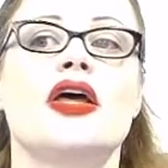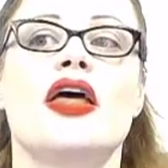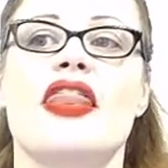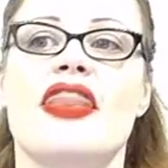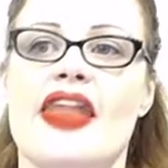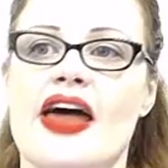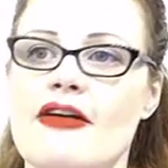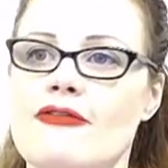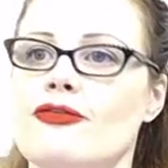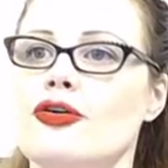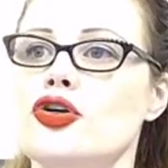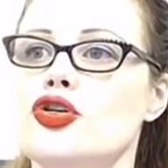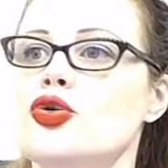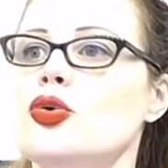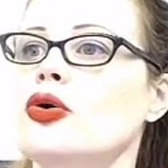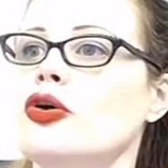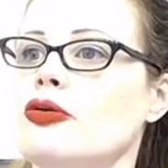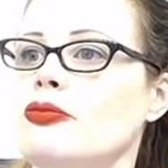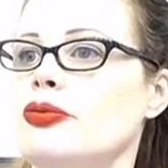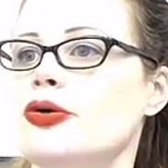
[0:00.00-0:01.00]
That
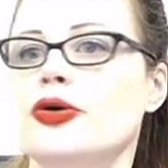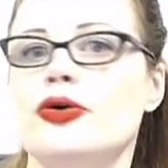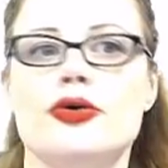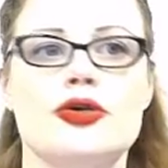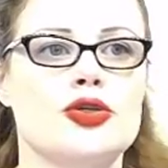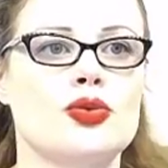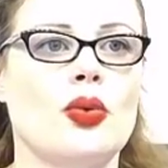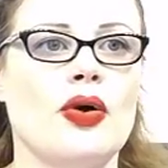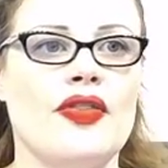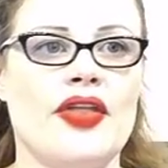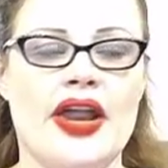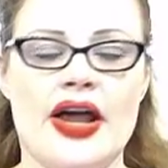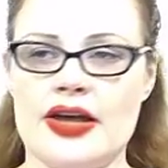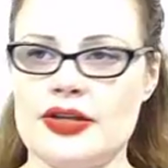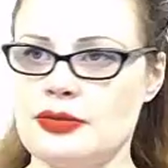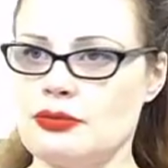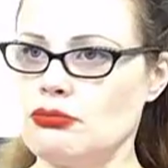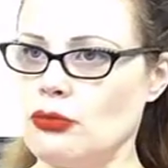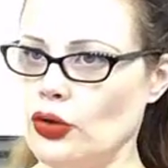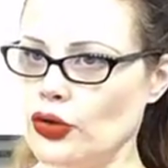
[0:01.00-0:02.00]
virtual computer is one that
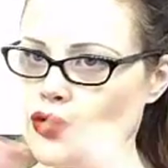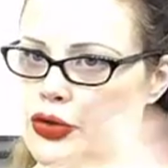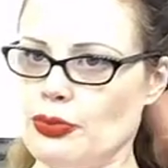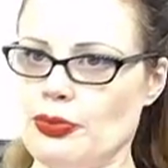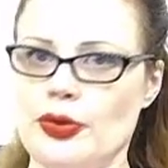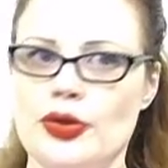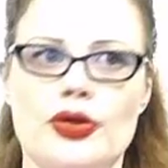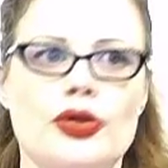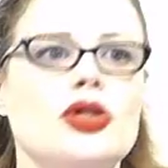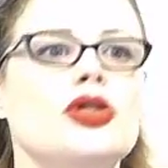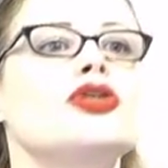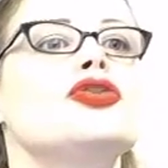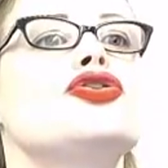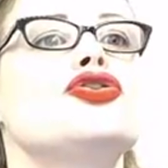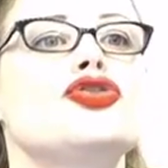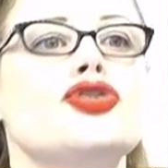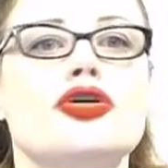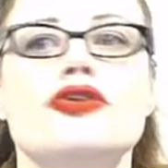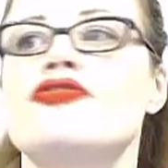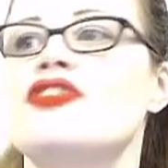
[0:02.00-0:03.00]
has multiple
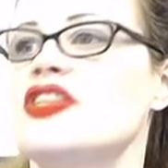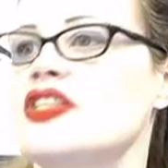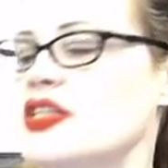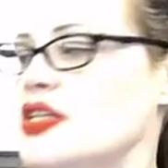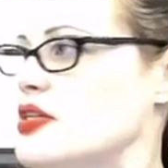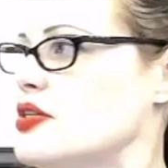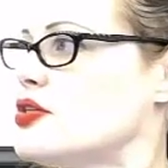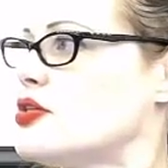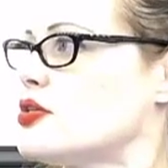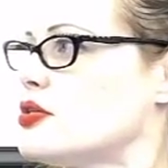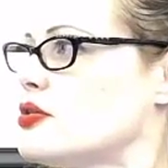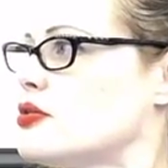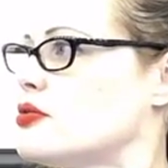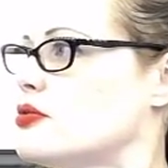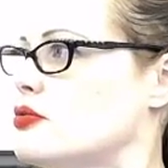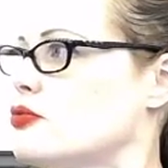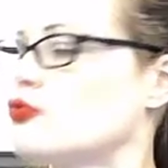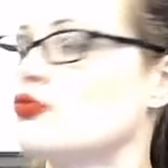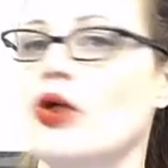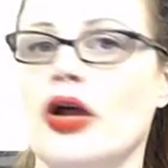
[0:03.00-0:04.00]
services
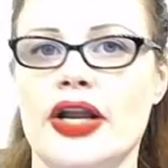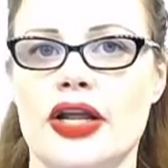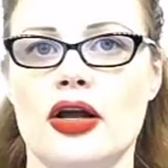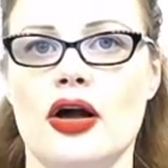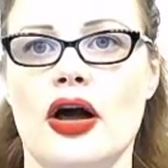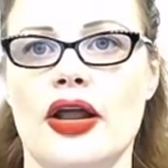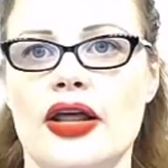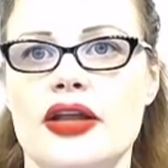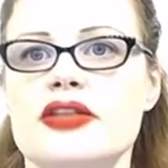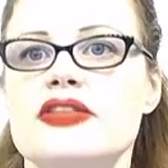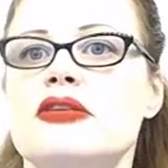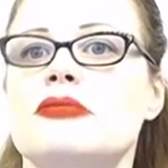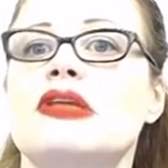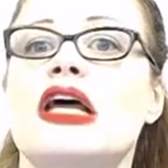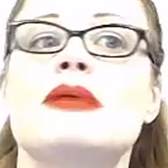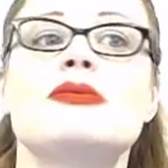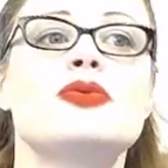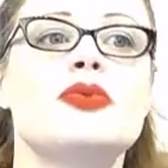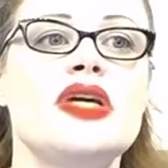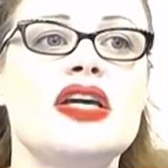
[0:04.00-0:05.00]
running on it.
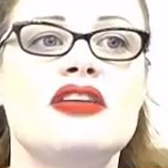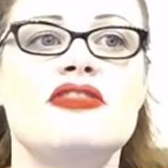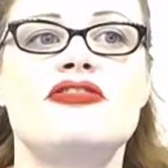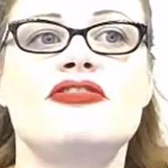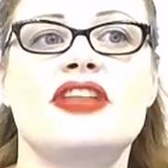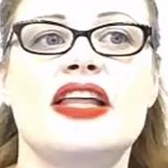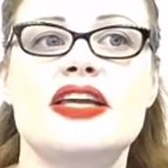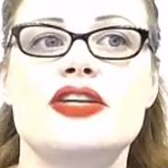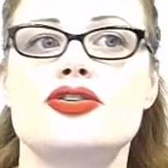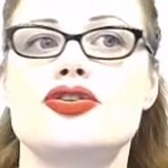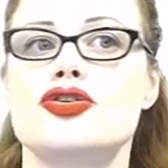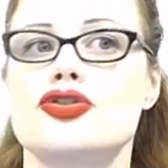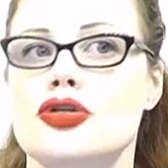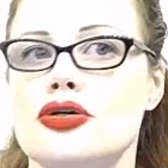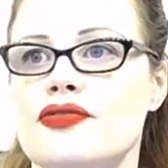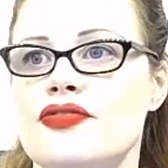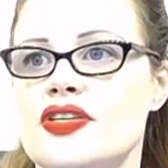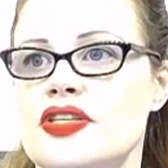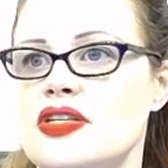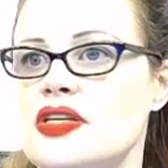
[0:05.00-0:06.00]
Sometimes we conflate
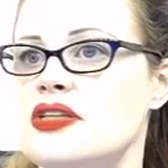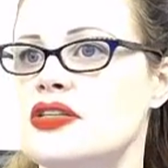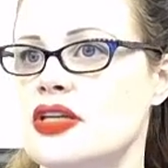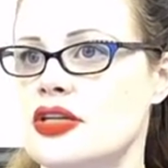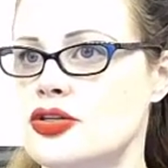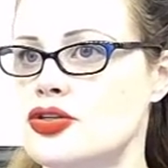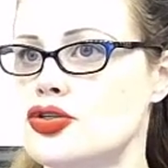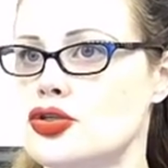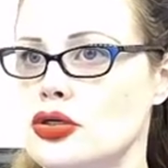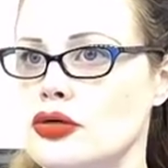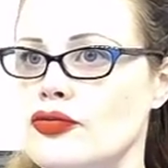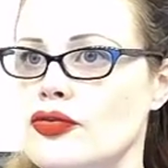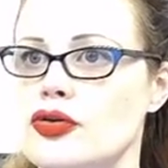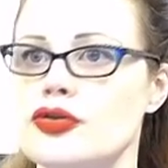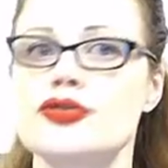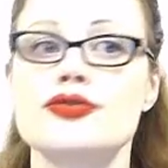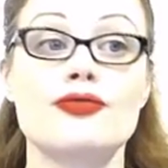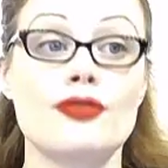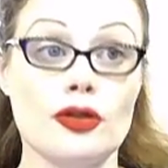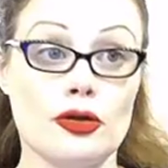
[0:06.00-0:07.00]
services and
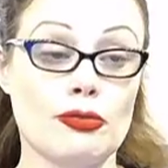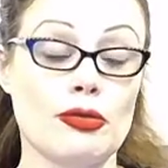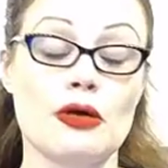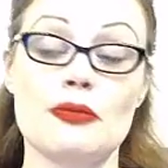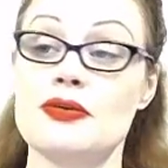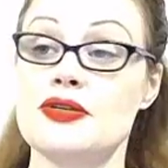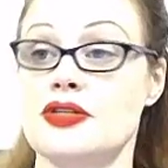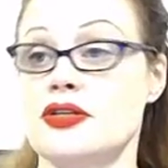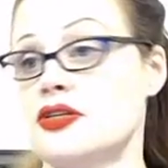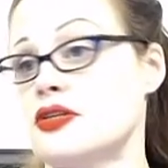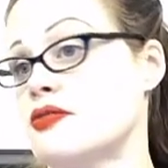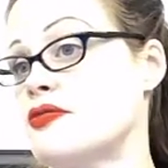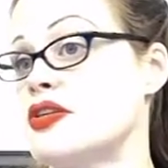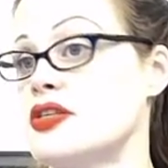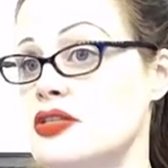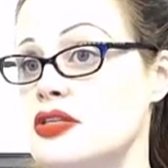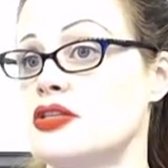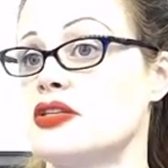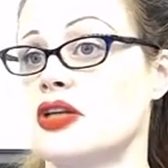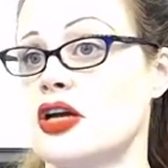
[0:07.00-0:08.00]
servers. For the purposes of
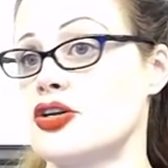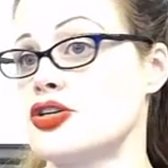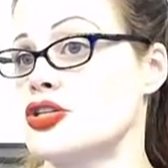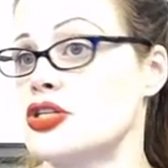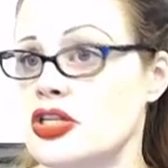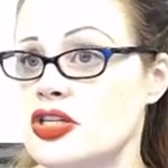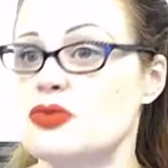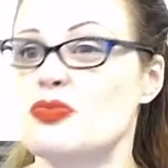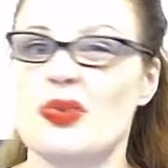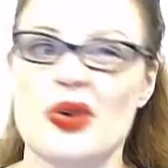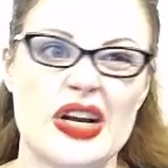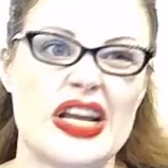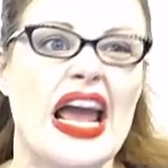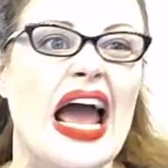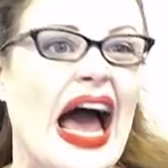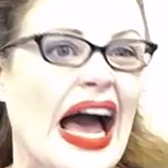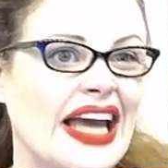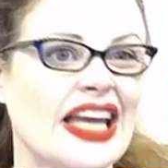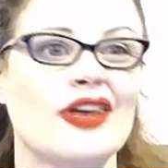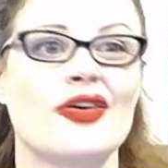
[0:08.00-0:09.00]
this discussion, it's pretty
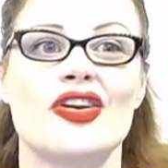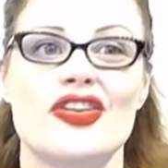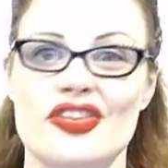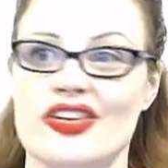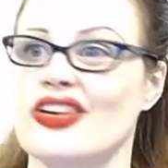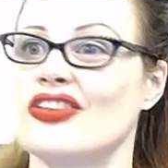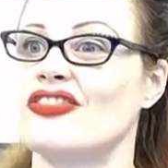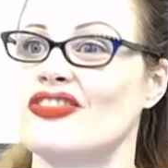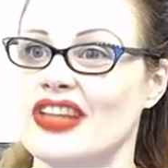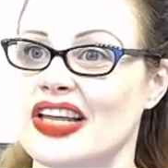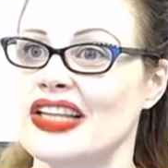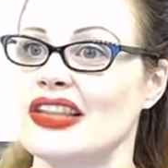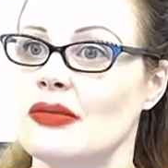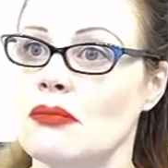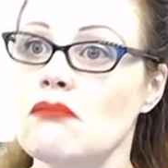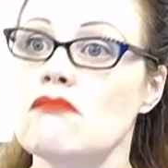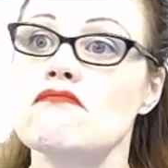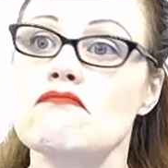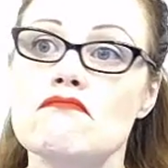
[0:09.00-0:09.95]
accurate to conflate them.